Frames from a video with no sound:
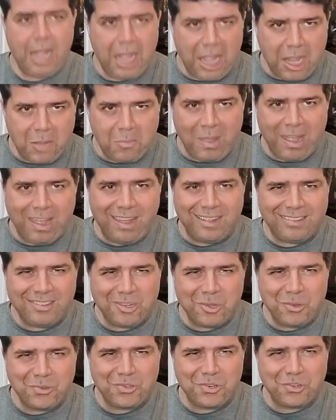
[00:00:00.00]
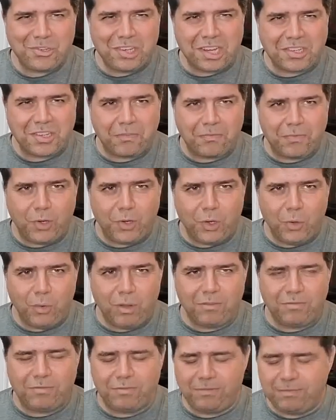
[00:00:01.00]
Amen. Those are just a
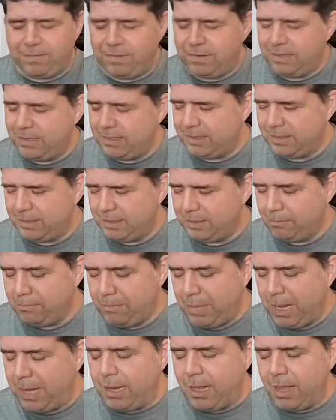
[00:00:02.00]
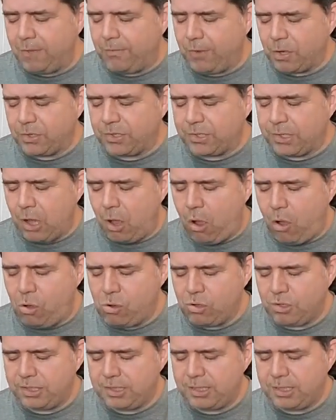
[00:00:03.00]
few of many of her
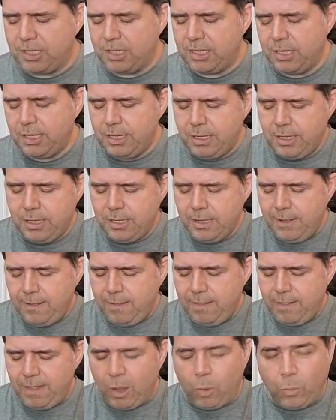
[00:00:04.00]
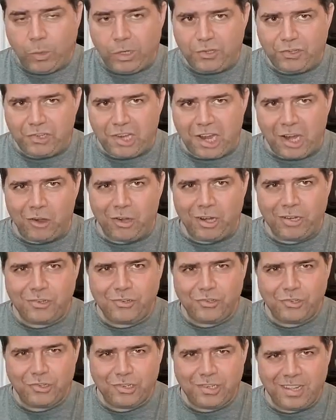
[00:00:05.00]
songs that we
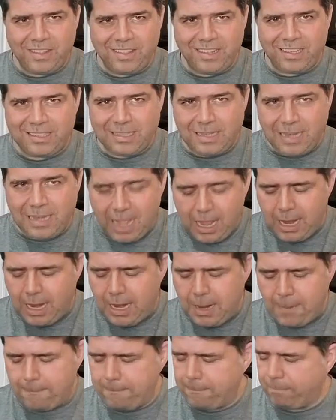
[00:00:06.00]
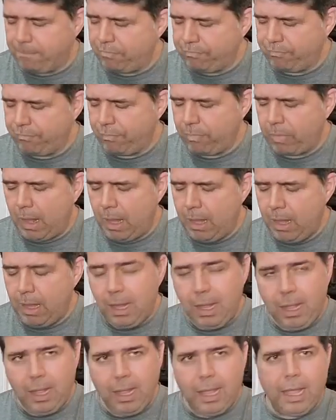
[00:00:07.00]
cherish to this day.
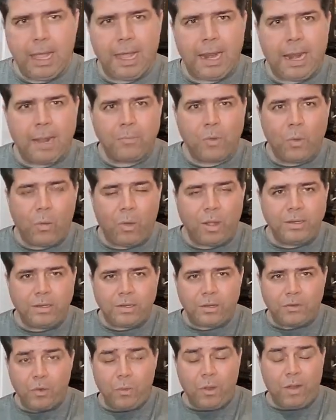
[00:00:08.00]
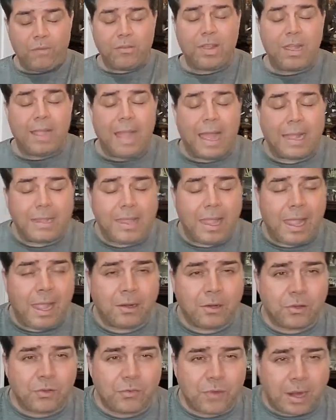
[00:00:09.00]
And I'm going to do everything I
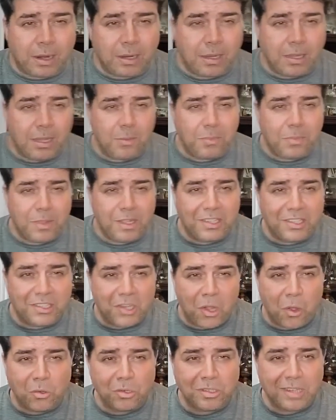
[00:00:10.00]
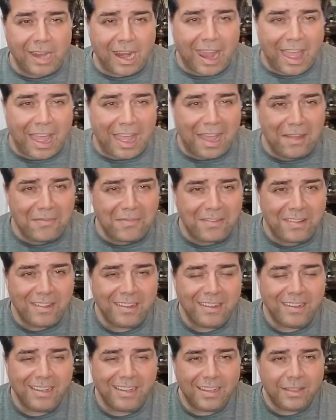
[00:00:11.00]
can to try to keep these songs alive
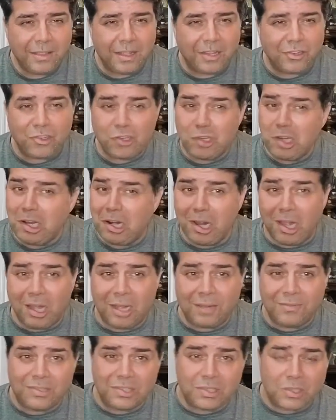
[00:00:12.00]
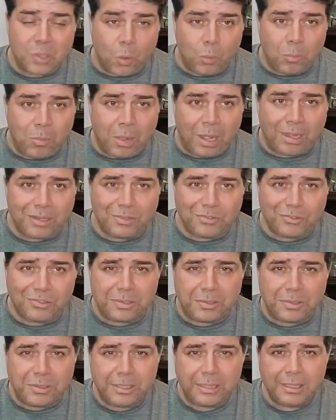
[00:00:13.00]
that she loved so
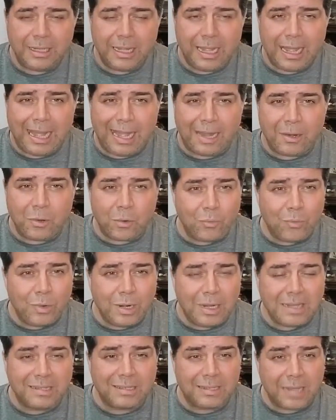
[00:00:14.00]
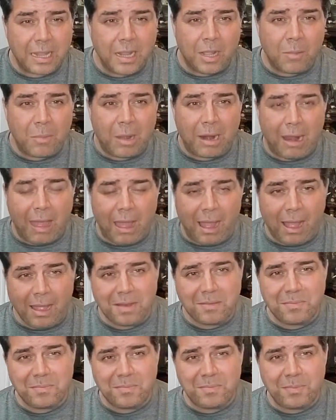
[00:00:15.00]
much. I don't really sing them a
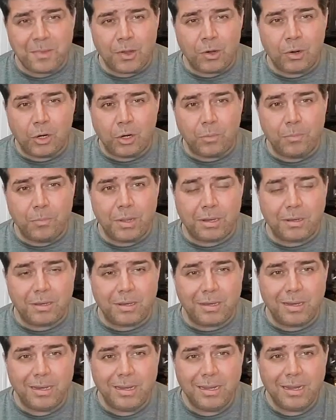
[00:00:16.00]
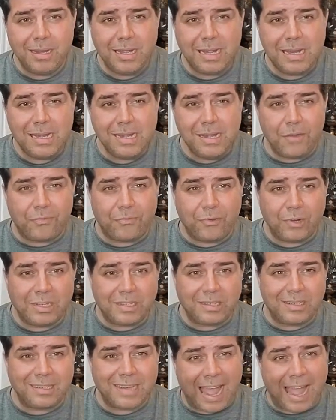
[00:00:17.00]
lot. They're a little bit
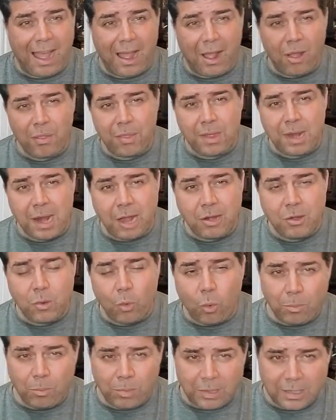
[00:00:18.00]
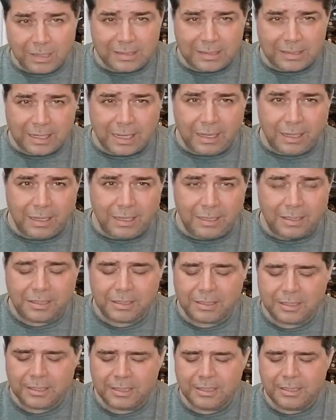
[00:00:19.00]
different style than I normally sing,
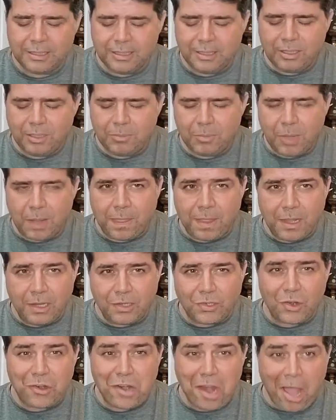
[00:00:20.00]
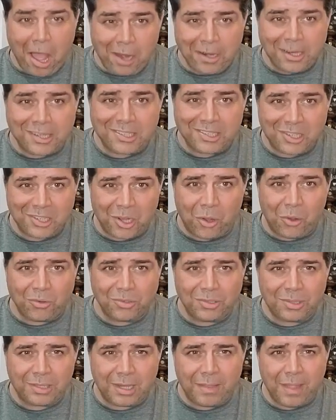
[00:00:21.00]
but these are Nana
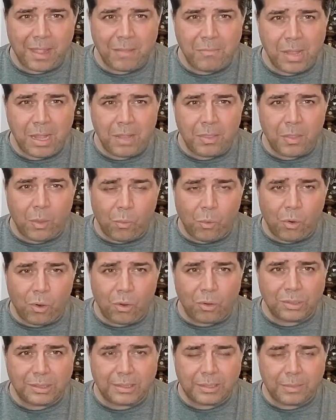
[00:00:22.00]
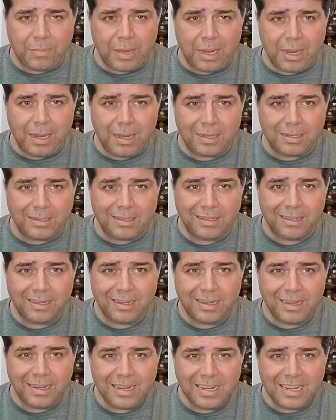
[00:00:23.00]
songs and they mean the world to me. And
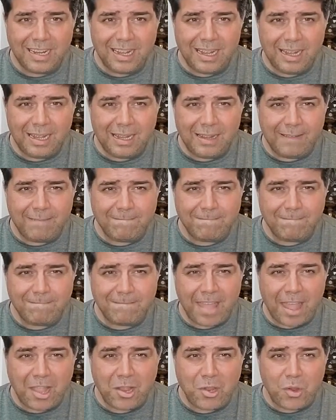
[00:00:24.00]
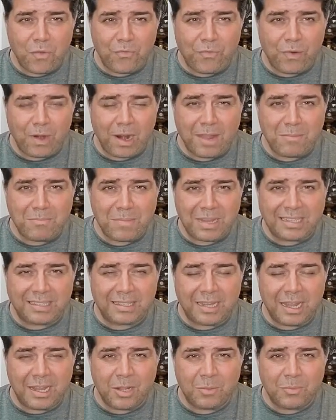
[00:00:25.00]
thank you for letting me
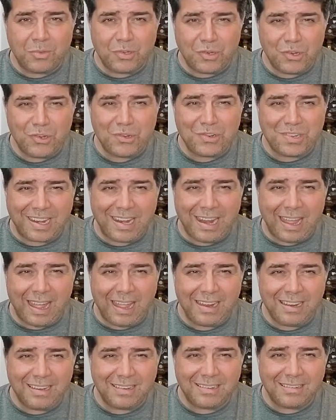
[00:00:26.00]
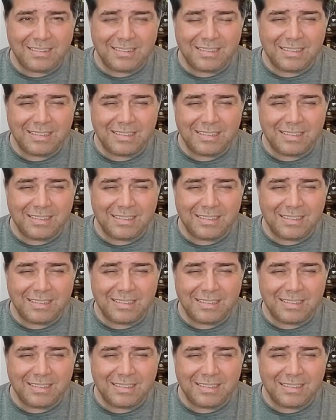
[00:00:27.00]
sing them to you tonight.